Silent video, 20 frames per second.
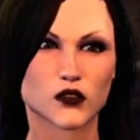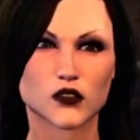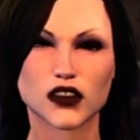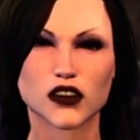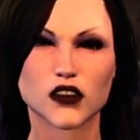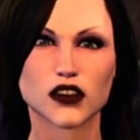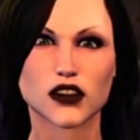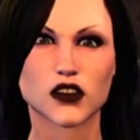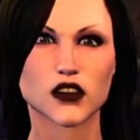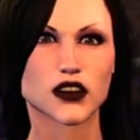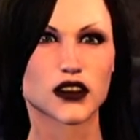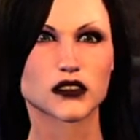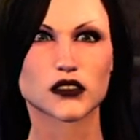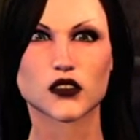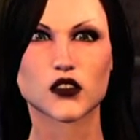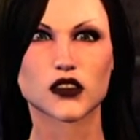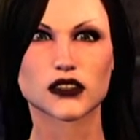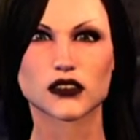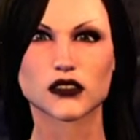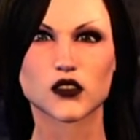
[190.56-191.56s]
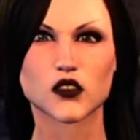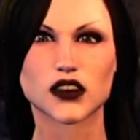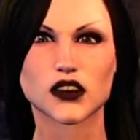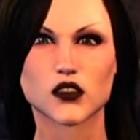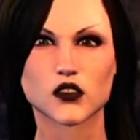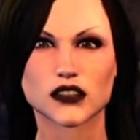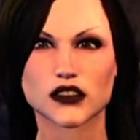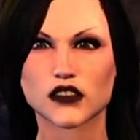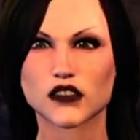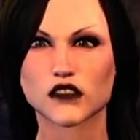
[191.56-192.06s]
Written history is
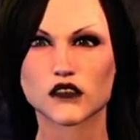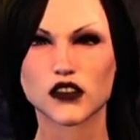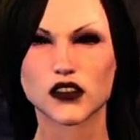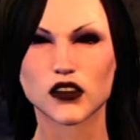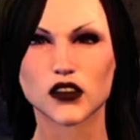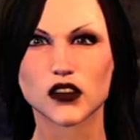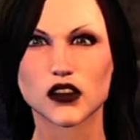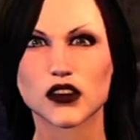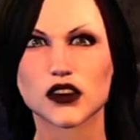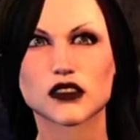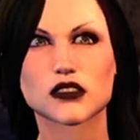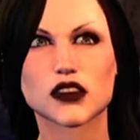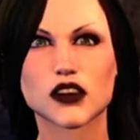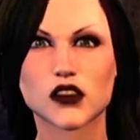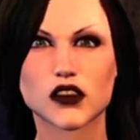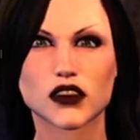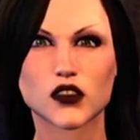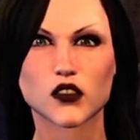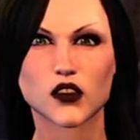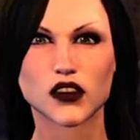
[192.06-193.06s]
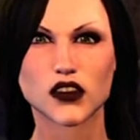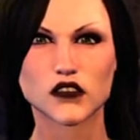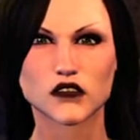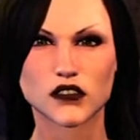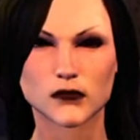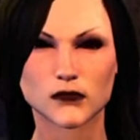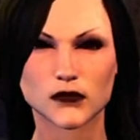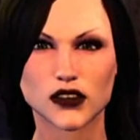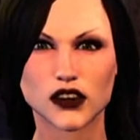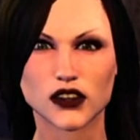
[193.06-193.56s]
rarely given honest accounting
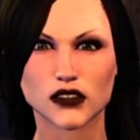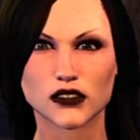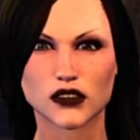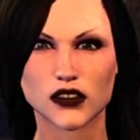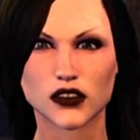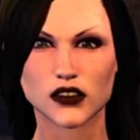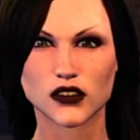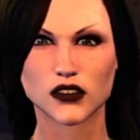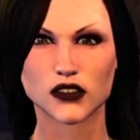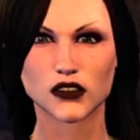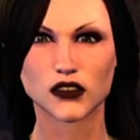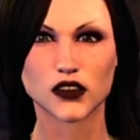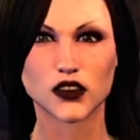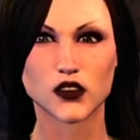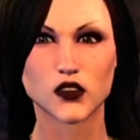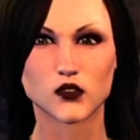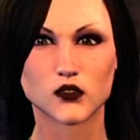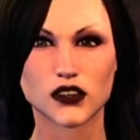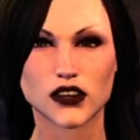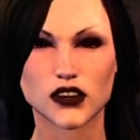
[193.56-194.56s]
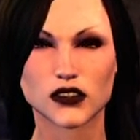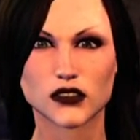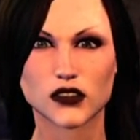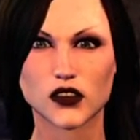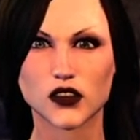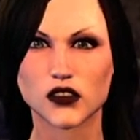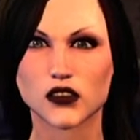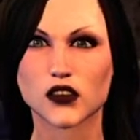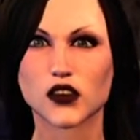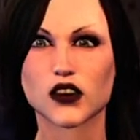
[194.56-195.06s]
of the past, so we go
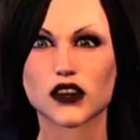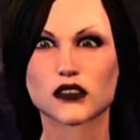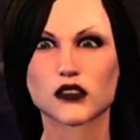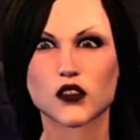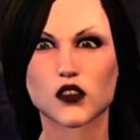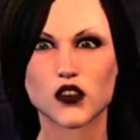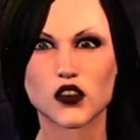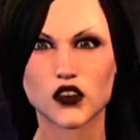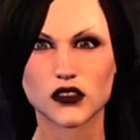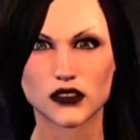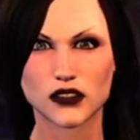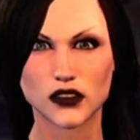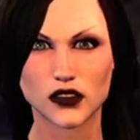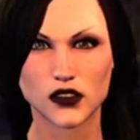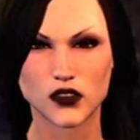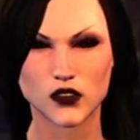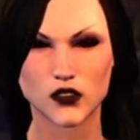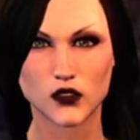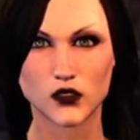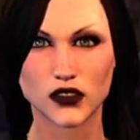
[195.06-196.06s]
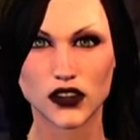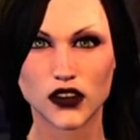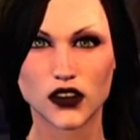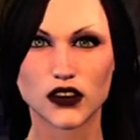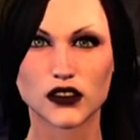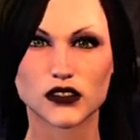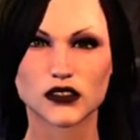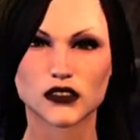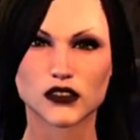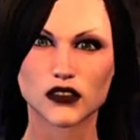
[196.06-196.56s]
straight to the source
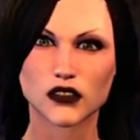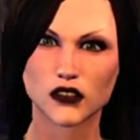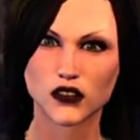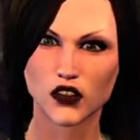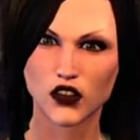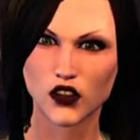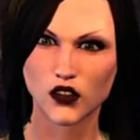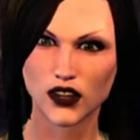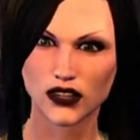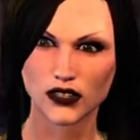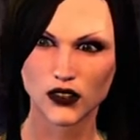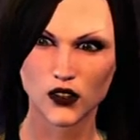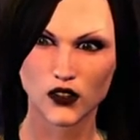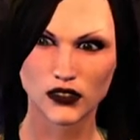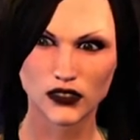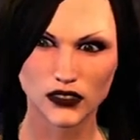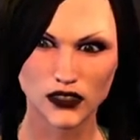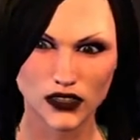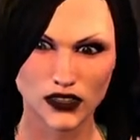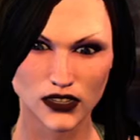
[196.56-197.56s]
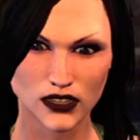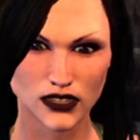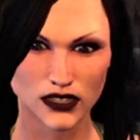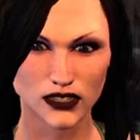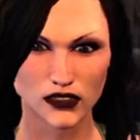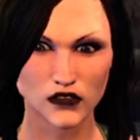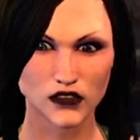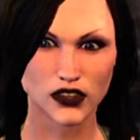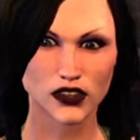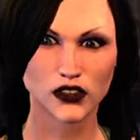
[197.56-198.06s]
relics, curios,
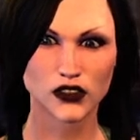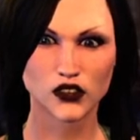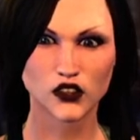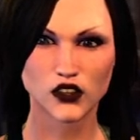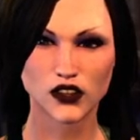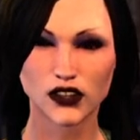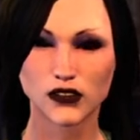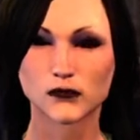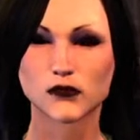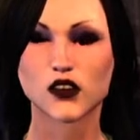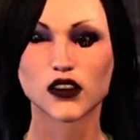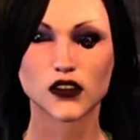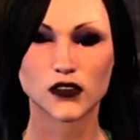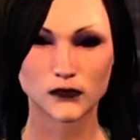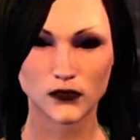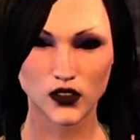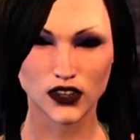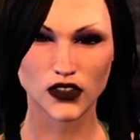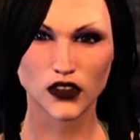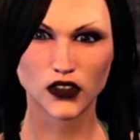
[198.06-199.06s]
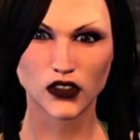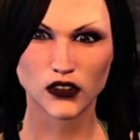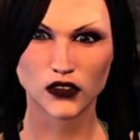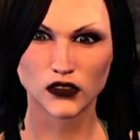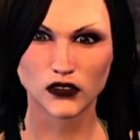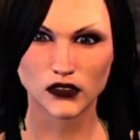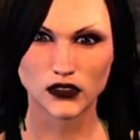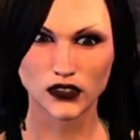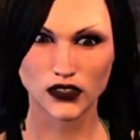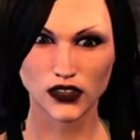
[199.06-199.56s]
even ancient bric-a-brac.
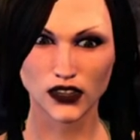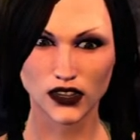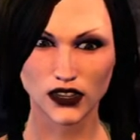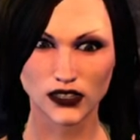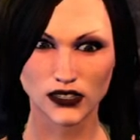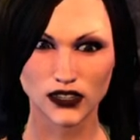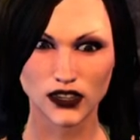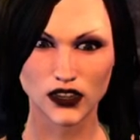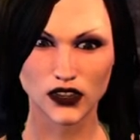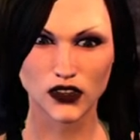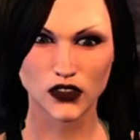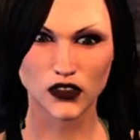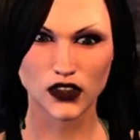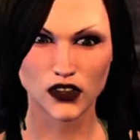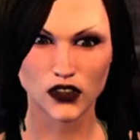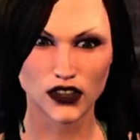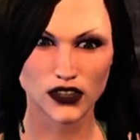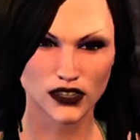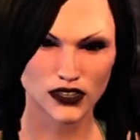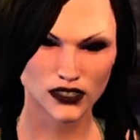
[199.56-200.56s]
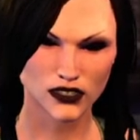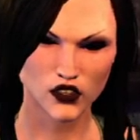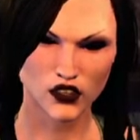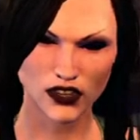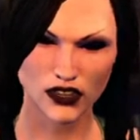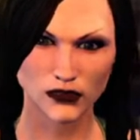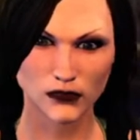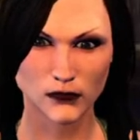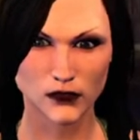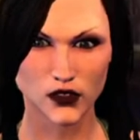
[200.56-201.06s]
Anything that can
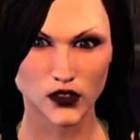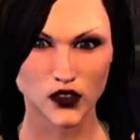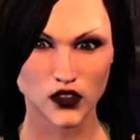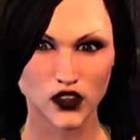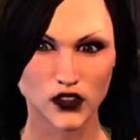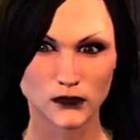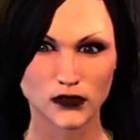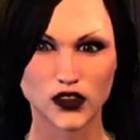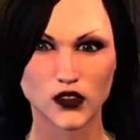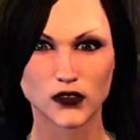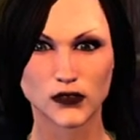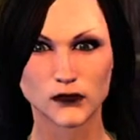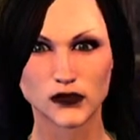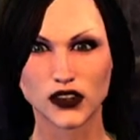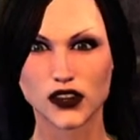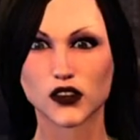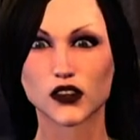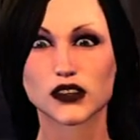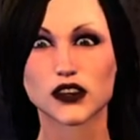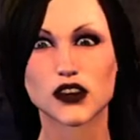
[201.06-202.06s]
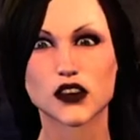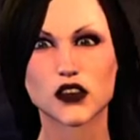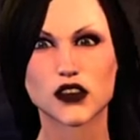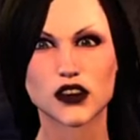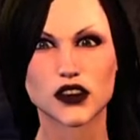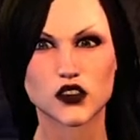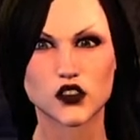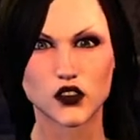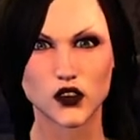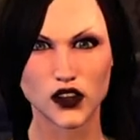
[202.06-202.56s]
teach us more about the myriad
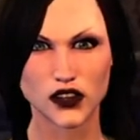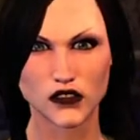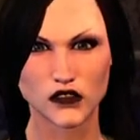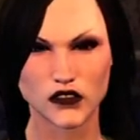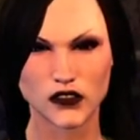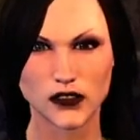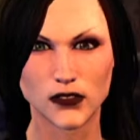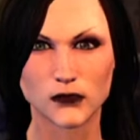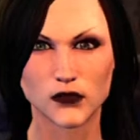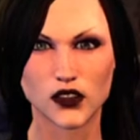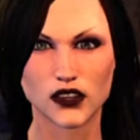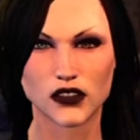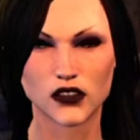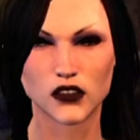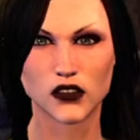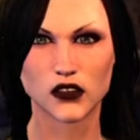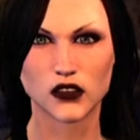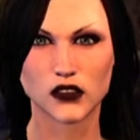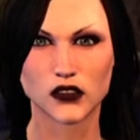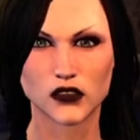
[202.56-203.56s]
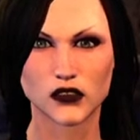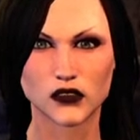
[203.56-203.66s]
cultures of Tamriel.